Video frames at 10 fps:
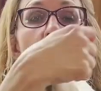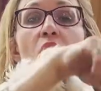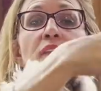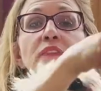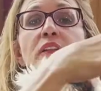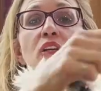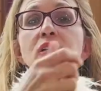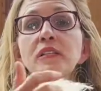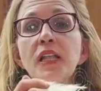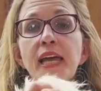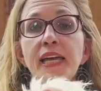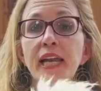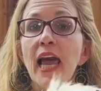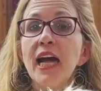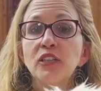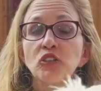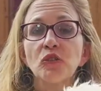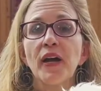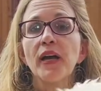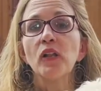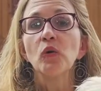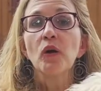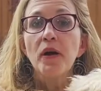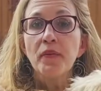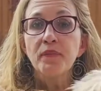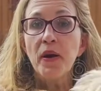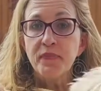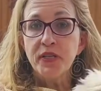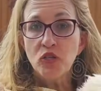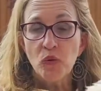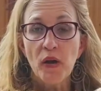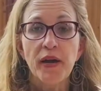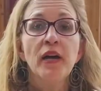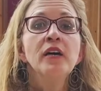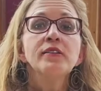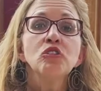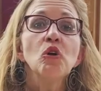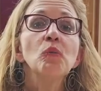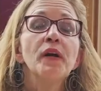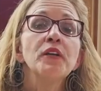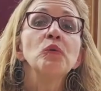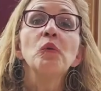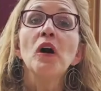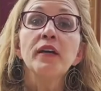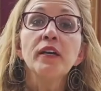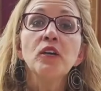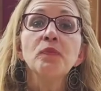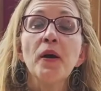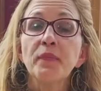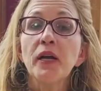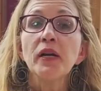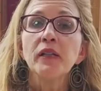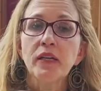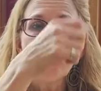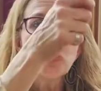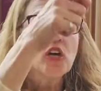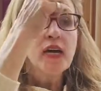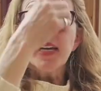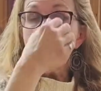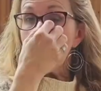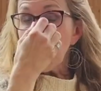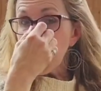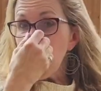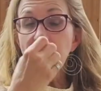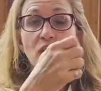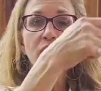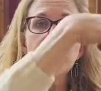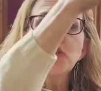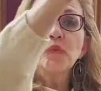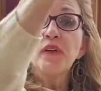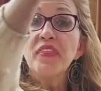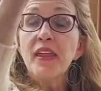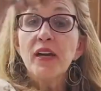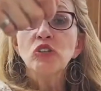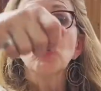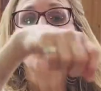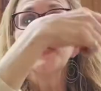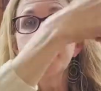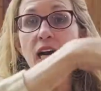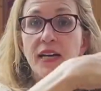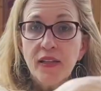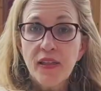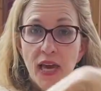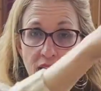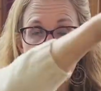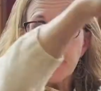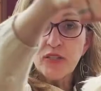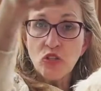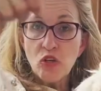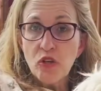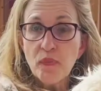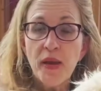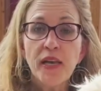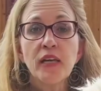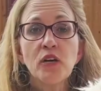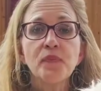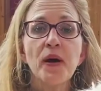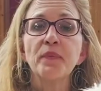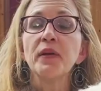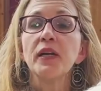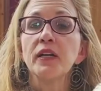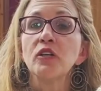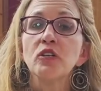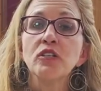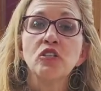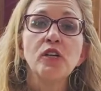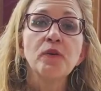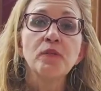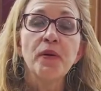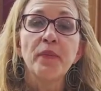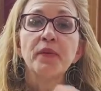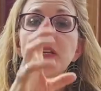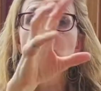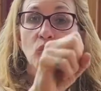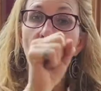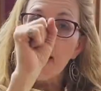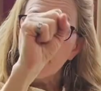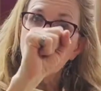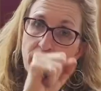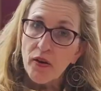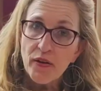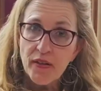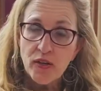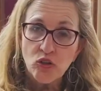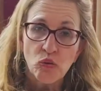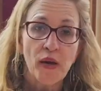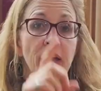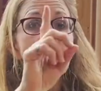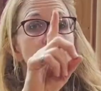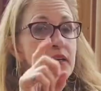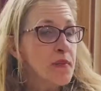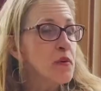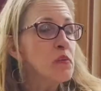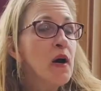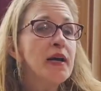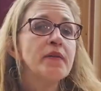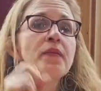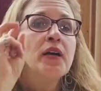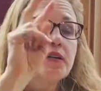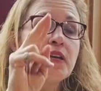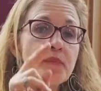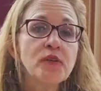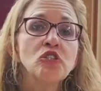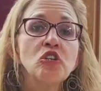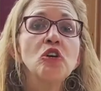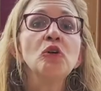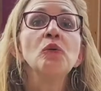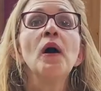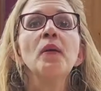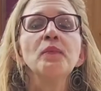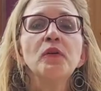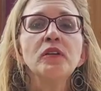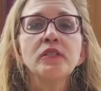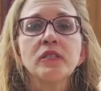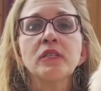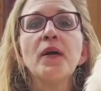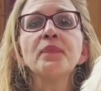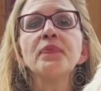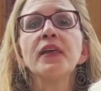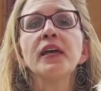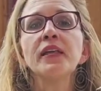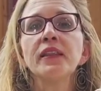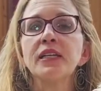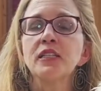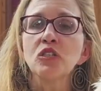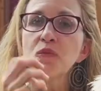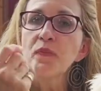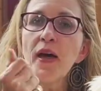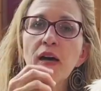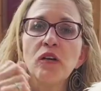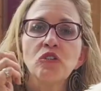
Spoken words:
often looks like an entrail or a puppy toy. So when you're walking your puppy on a leash, carry another leash with their toy tied to the end of it. So you're baiting your puppy and encouraging your puppy to grab and carry their toy. Number one. Number two, put something that smells